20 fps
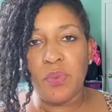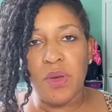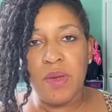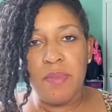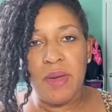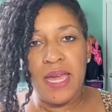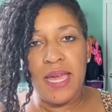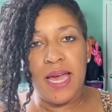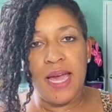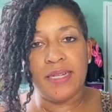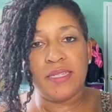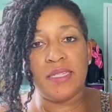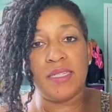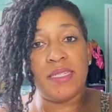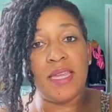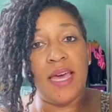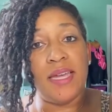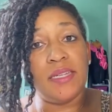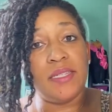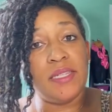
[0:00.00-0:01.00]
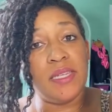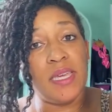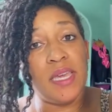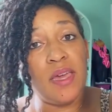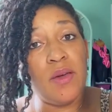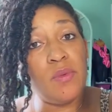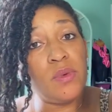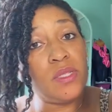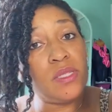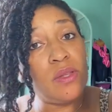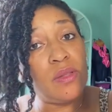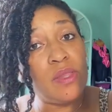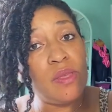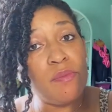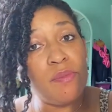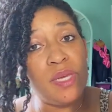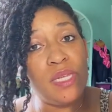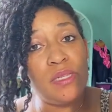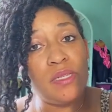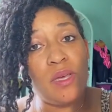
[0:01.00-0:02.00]
rebate I decided to get was some
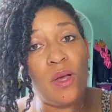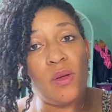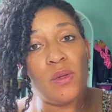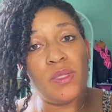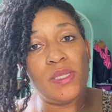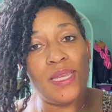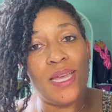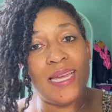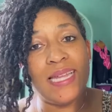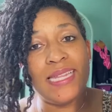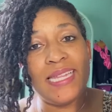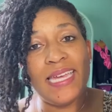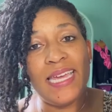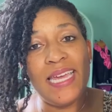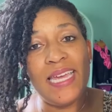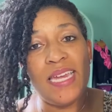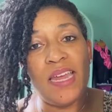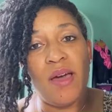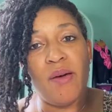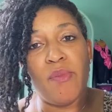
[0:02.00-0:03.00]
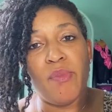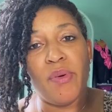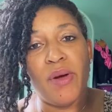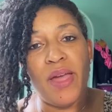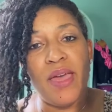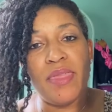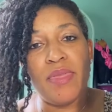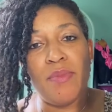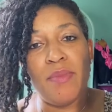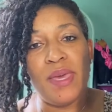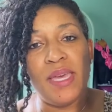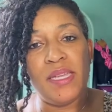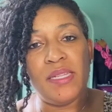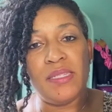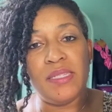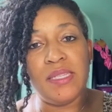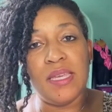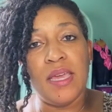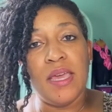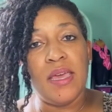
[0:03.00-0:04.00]
Mentos Clean Breath
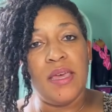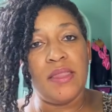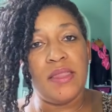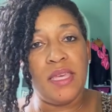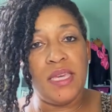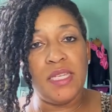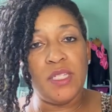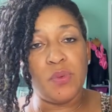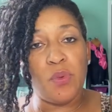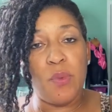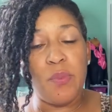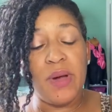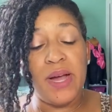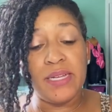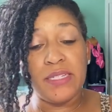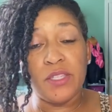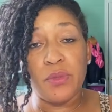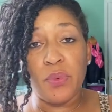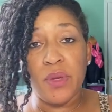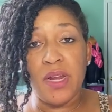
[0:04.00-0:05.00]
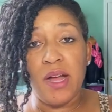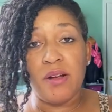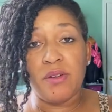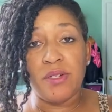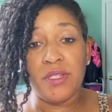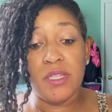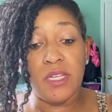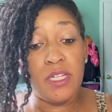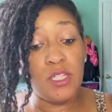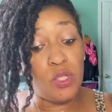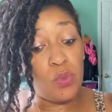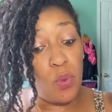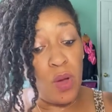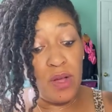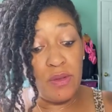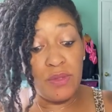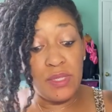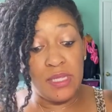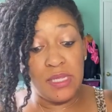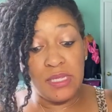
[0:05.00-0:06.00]
Mints. These were priced
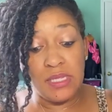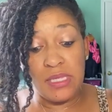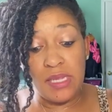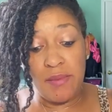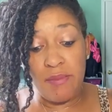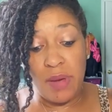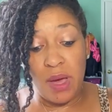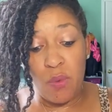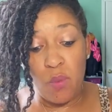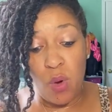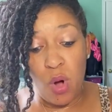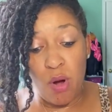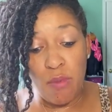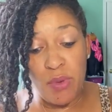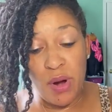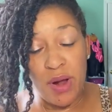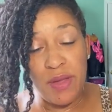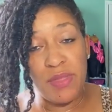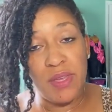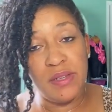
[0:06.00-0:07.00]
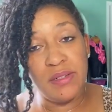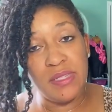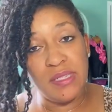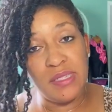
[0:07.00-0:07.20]
$3.12 in my Walmart. There's